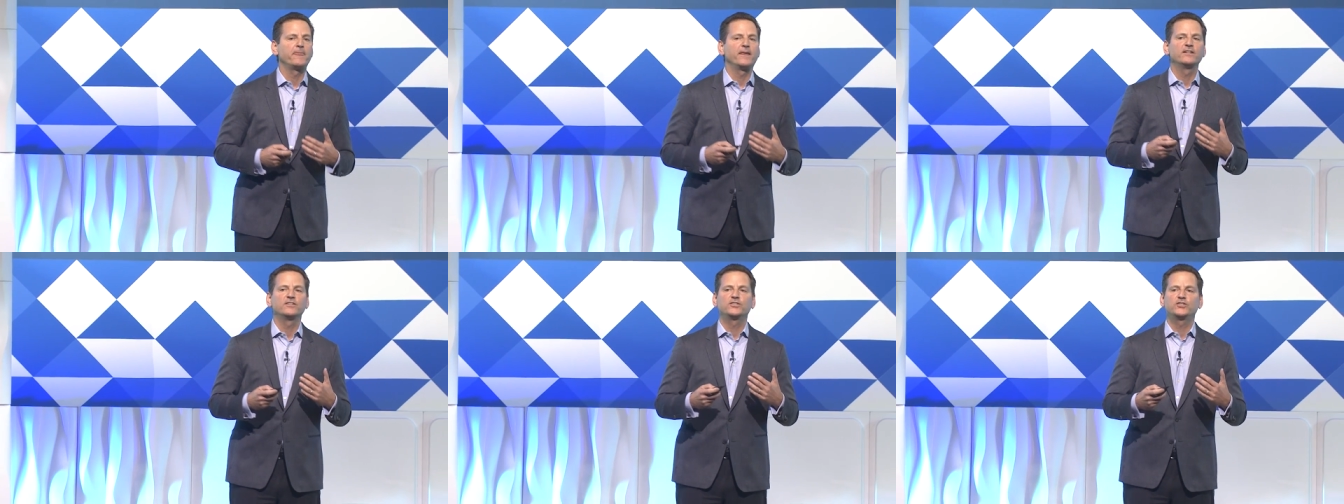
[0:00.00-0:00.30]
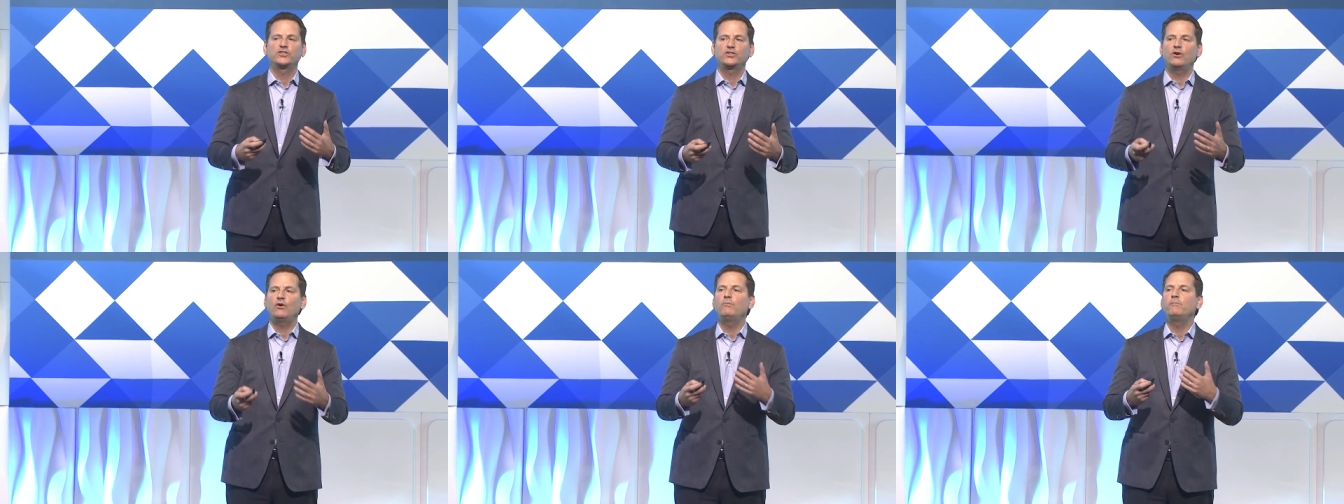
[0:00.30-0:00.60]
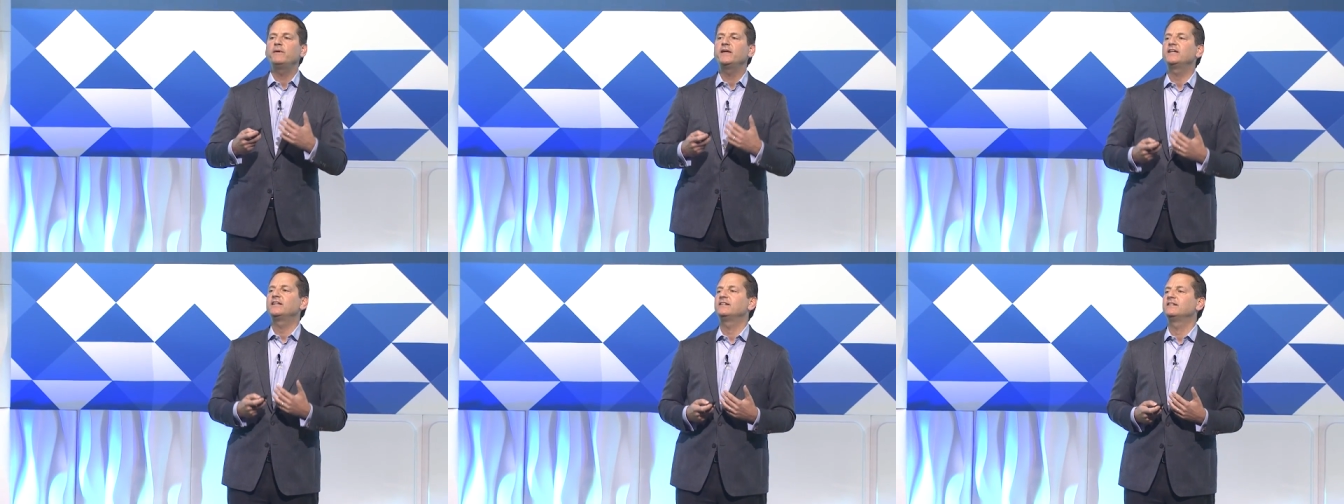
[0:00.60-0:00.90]
Show
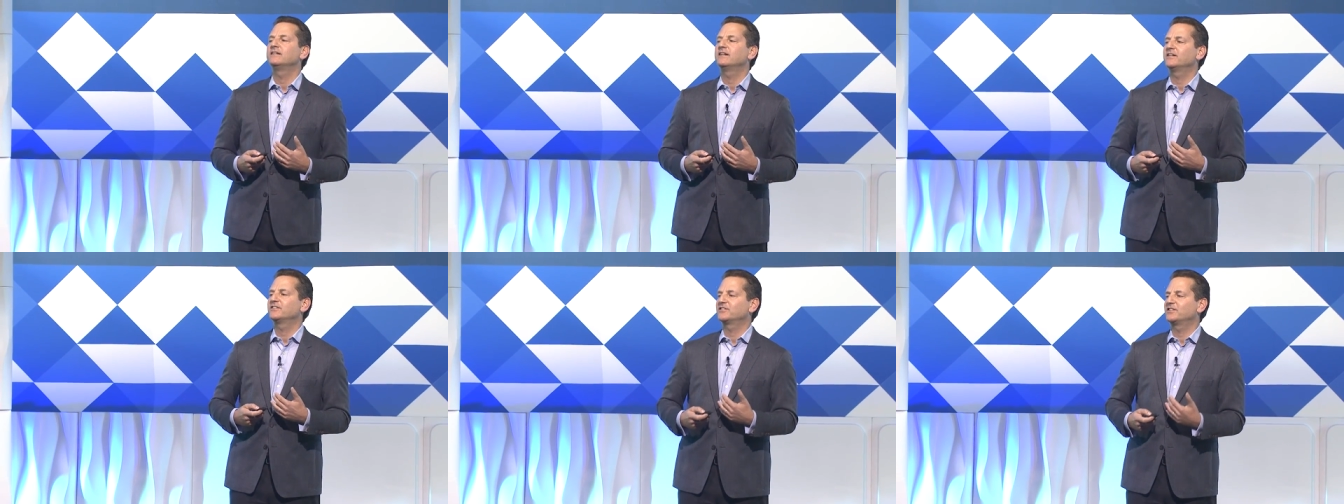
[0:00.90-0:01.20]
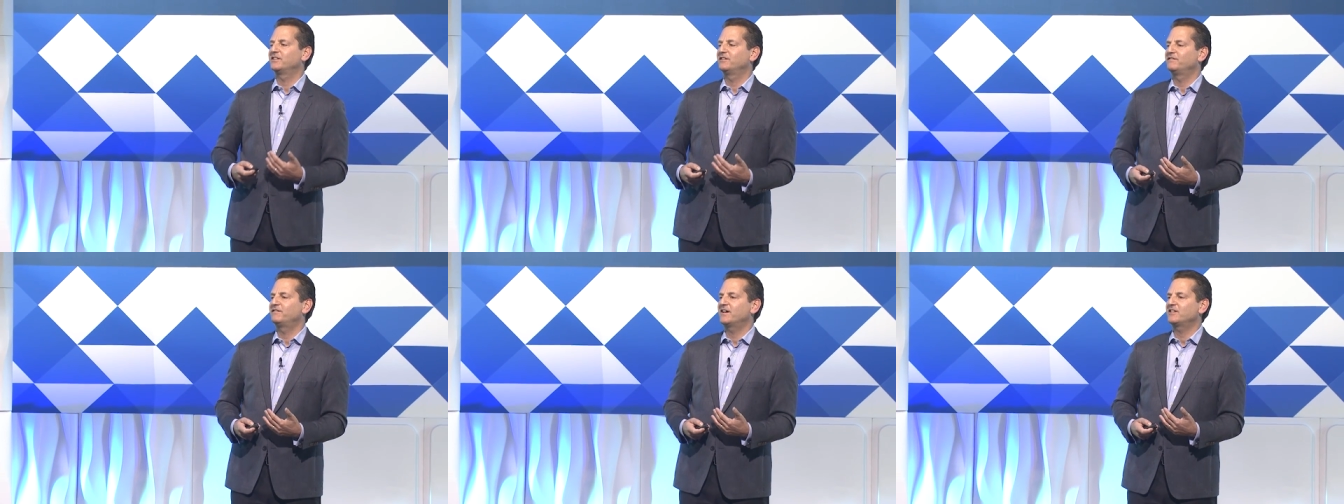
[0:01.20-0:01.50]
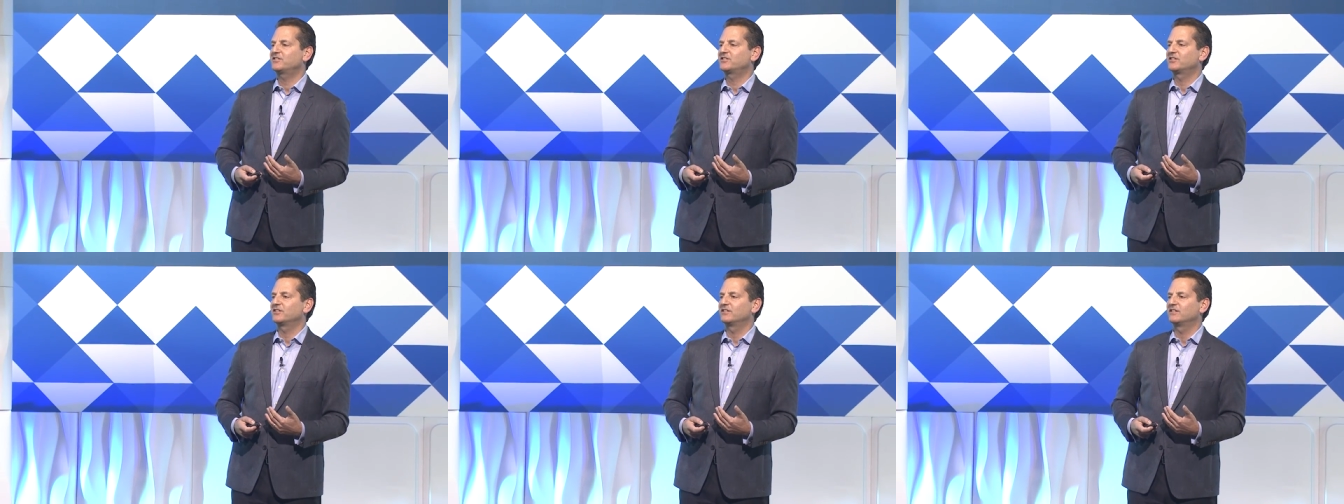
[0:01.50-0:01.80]
me as an
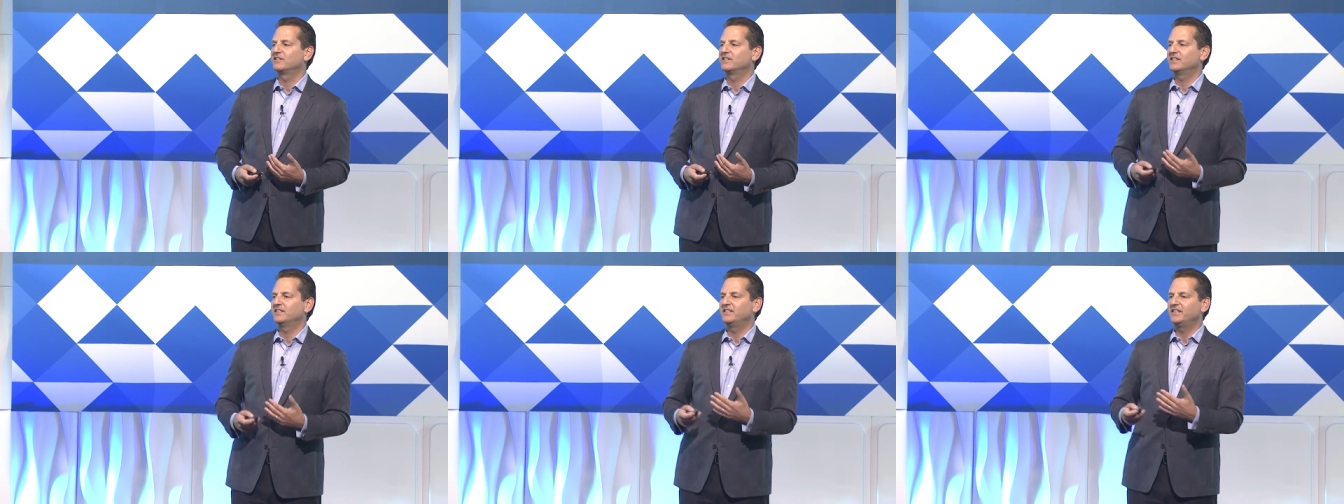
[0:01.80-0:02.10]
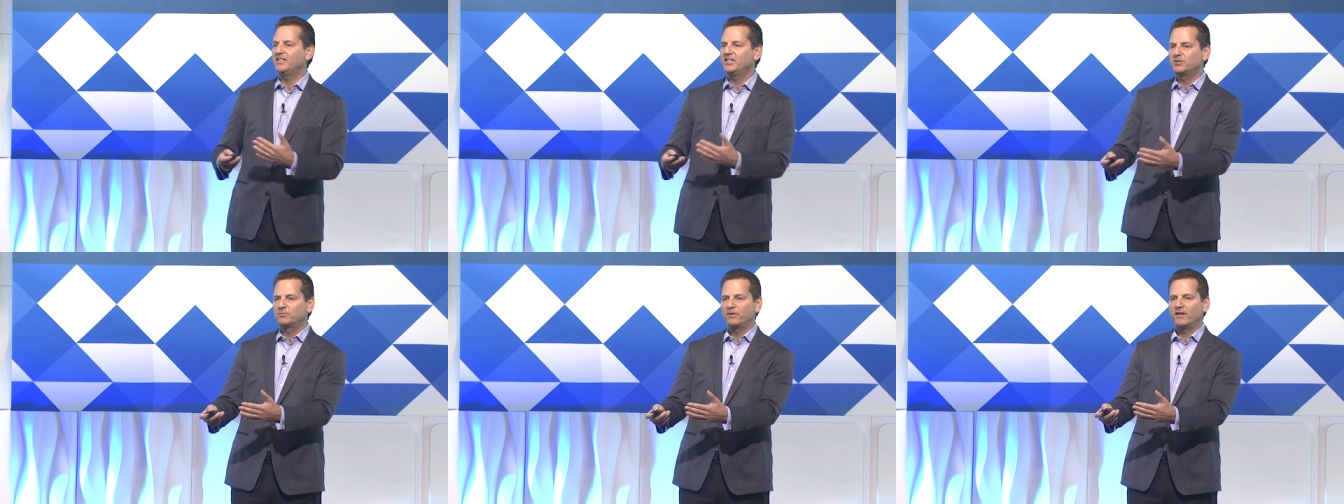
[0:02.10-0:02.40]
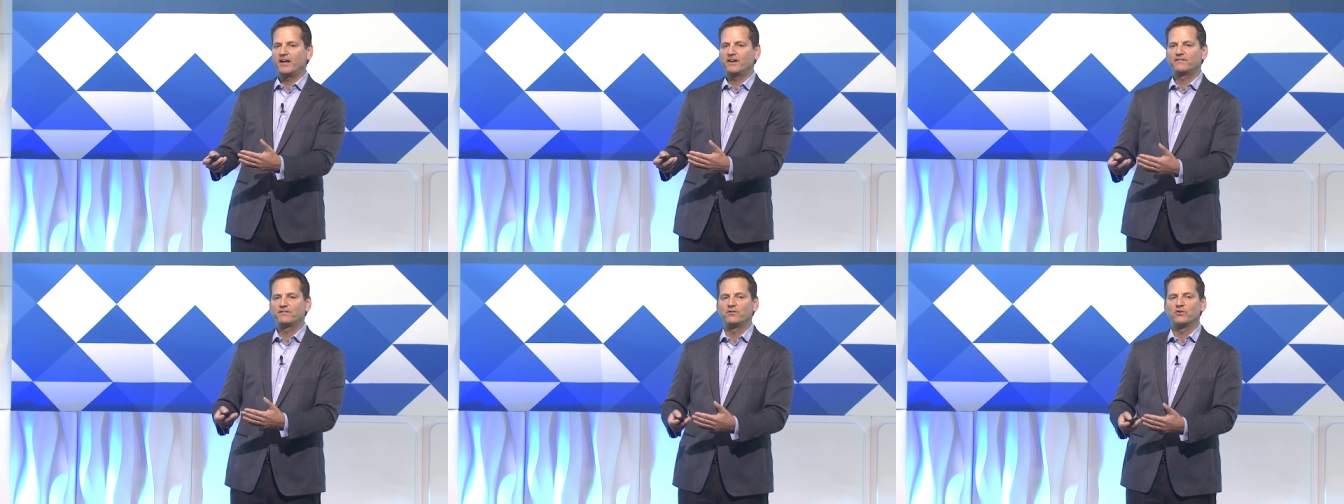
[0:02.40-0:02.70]
investor in each
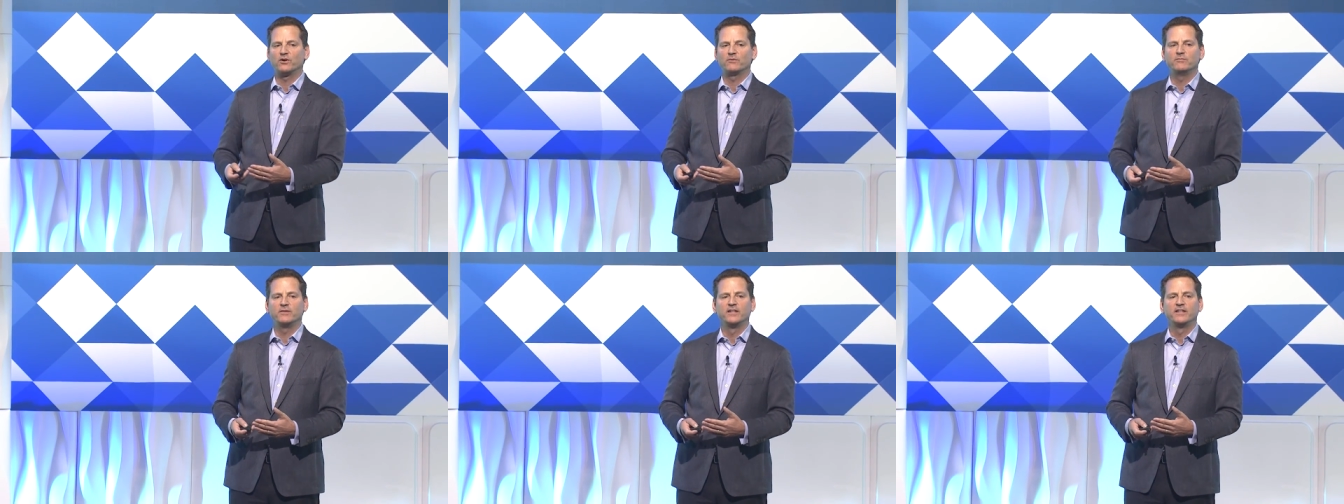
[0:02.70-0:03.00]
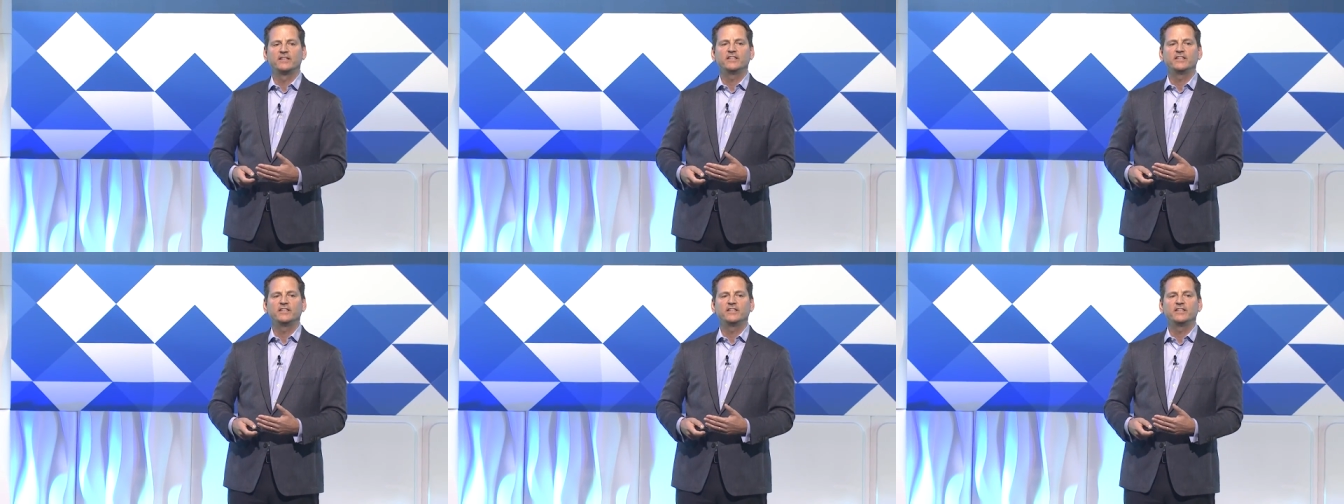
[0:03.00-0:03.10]
platform